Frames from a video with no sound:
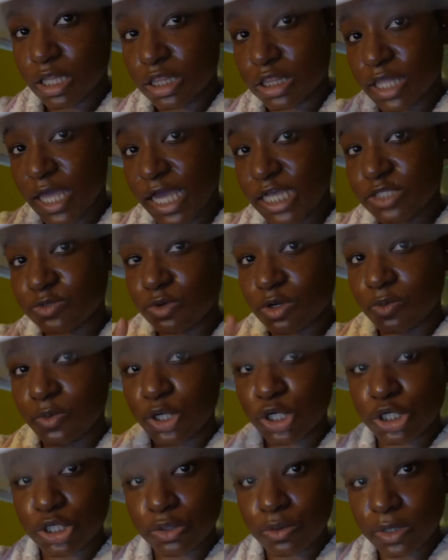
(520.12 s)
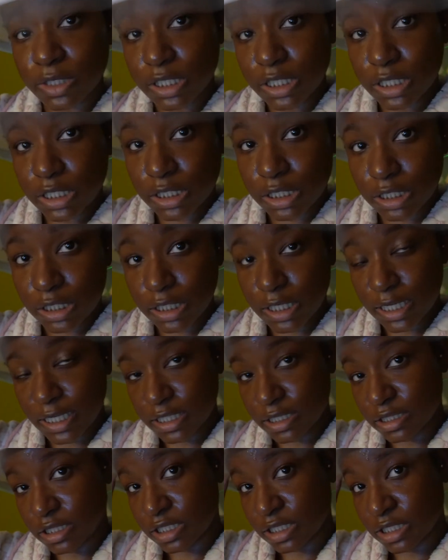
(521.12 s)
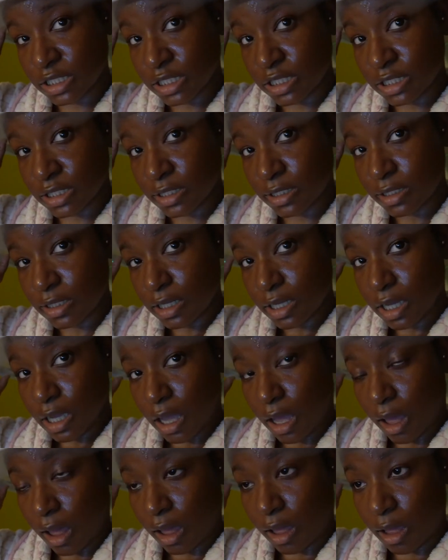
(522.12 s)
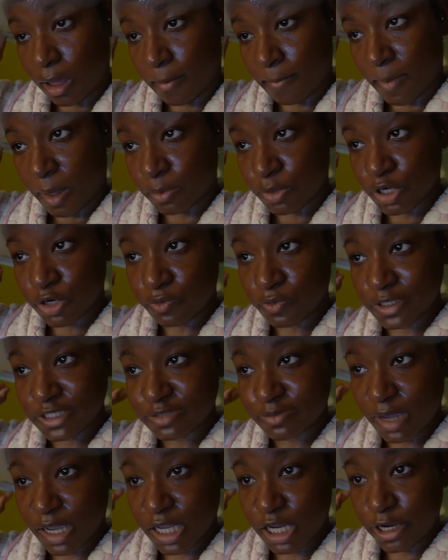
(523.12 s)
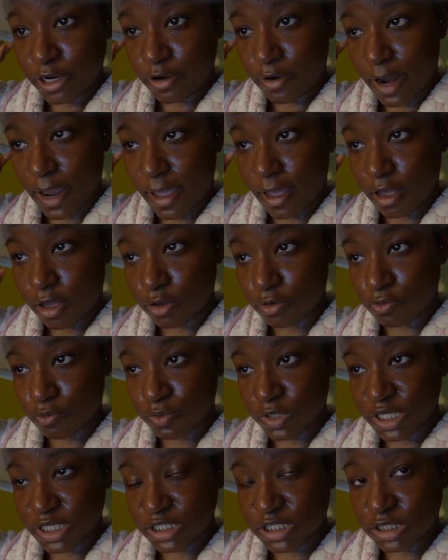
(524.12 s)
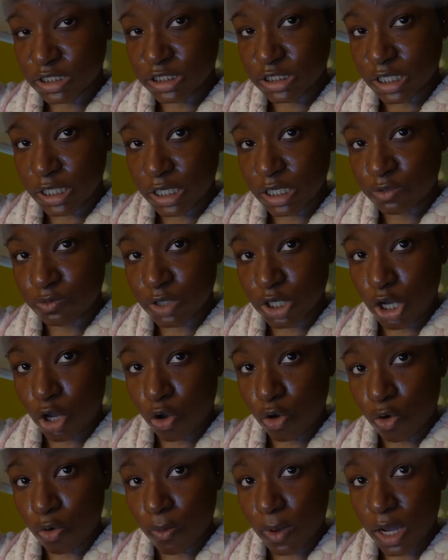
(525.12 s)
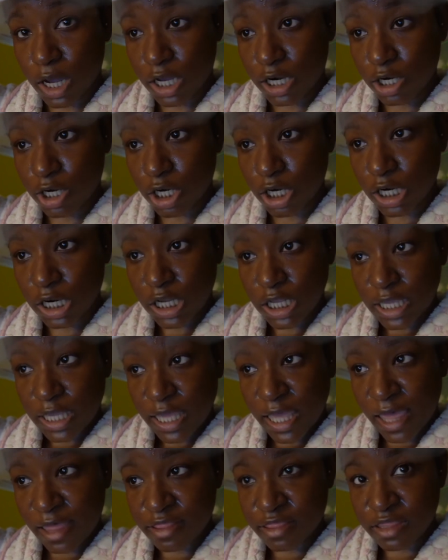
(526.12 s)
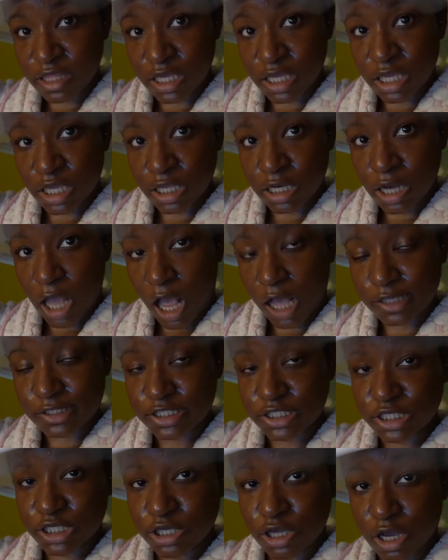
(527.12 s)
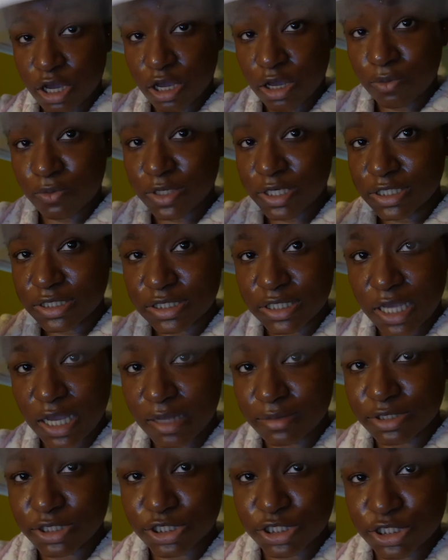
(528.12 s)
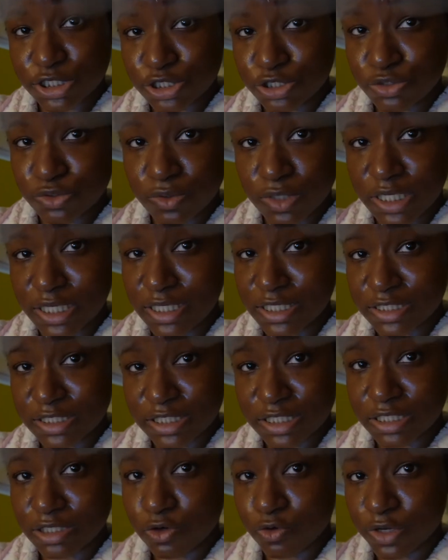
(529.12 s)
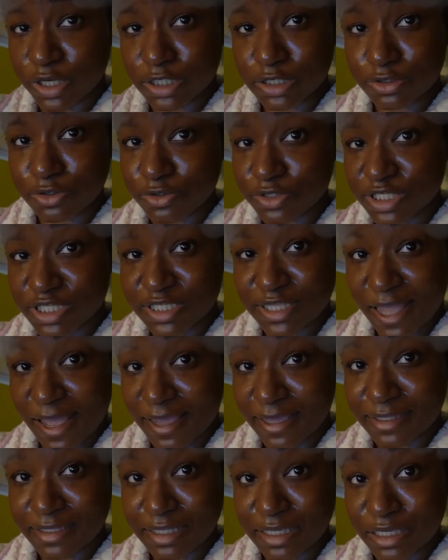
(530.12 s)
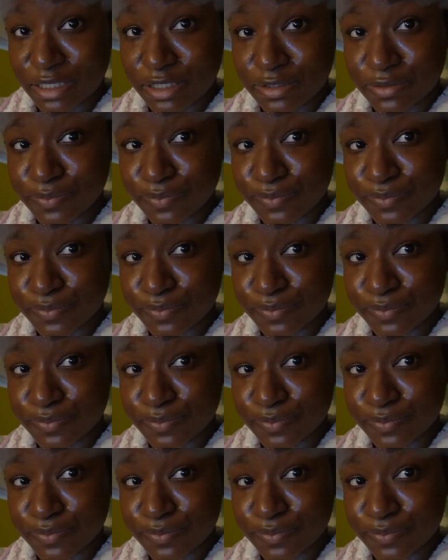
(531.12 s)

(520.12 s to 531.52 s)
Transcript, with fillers: that's what we're doing here and then um, I'm gonna rinse my hair out when it's done with cold water and then I'll see y'all when it's time to just do an easy quick little styling